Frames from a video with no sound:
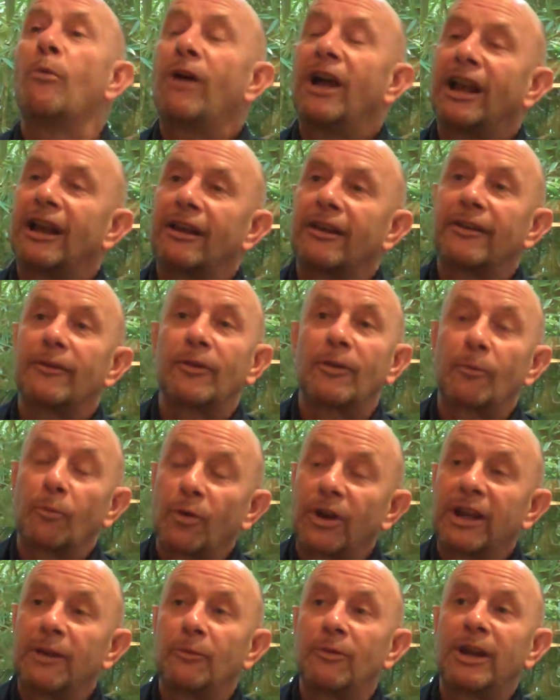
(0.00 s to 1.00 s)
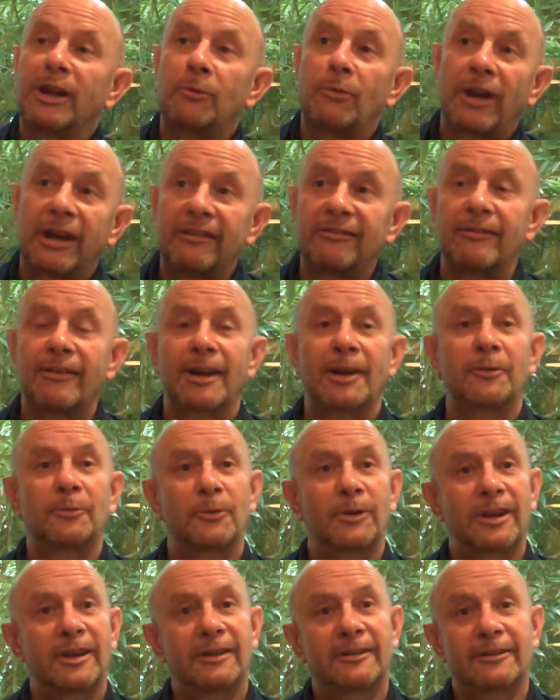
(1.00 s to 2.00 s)
Well, we went round
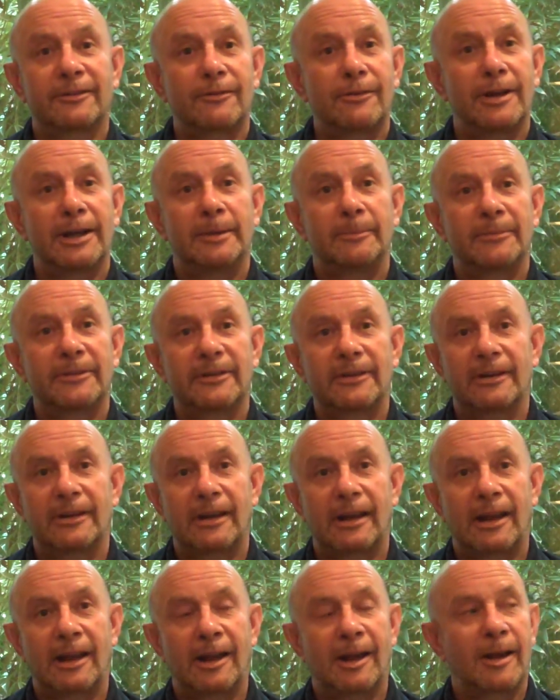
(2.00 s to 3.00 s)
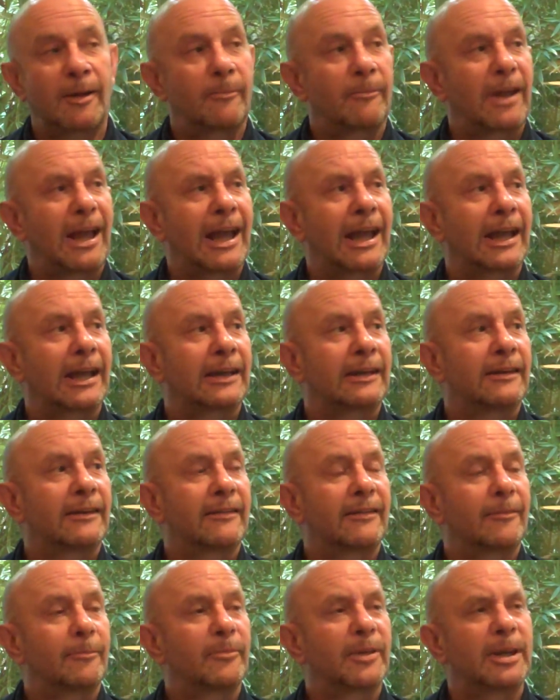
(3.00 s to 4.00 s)
with this script, and
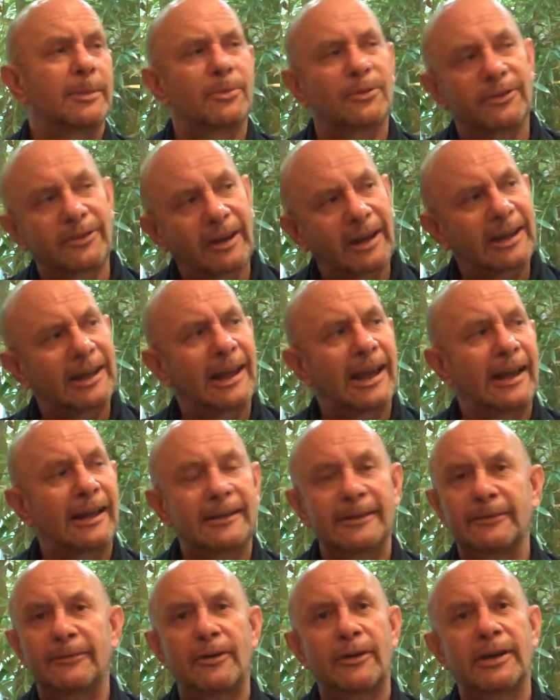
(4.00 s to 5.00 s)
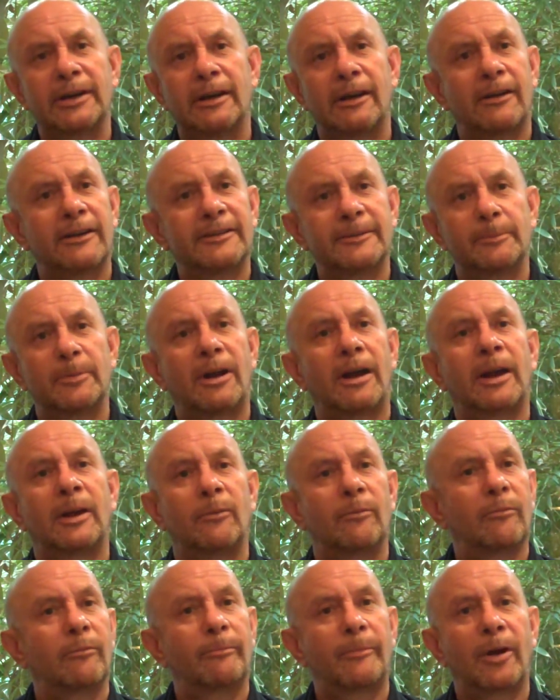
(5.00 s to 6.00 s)
people say, yeah, it's very nice, but
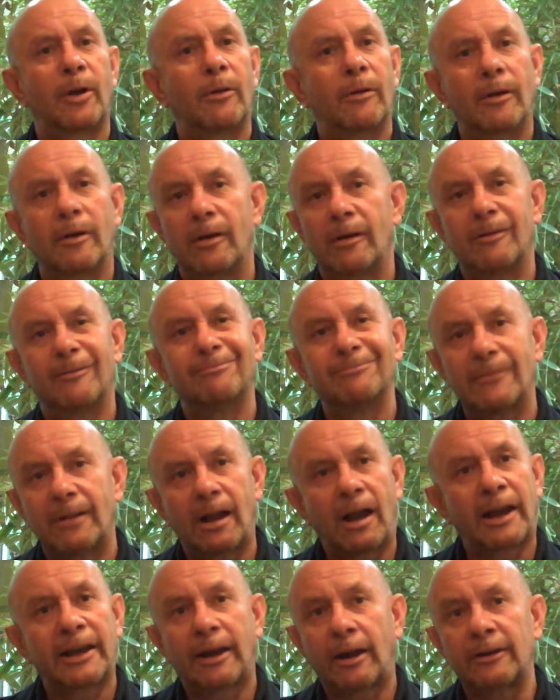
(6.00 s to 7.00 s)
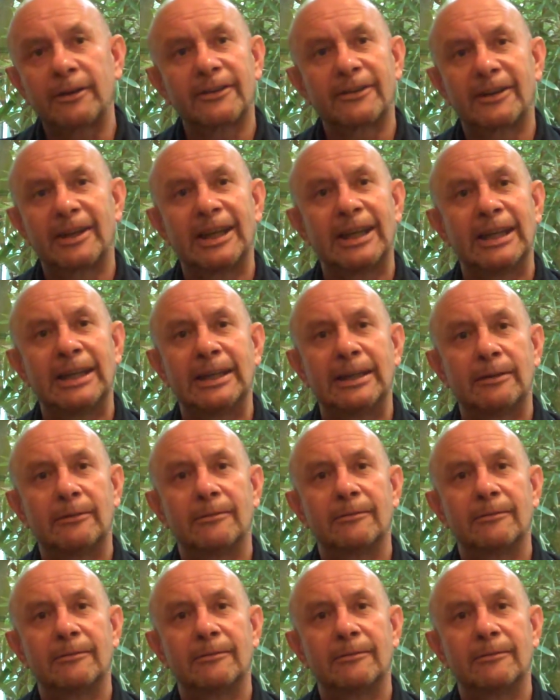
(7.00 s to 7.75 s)
I don't see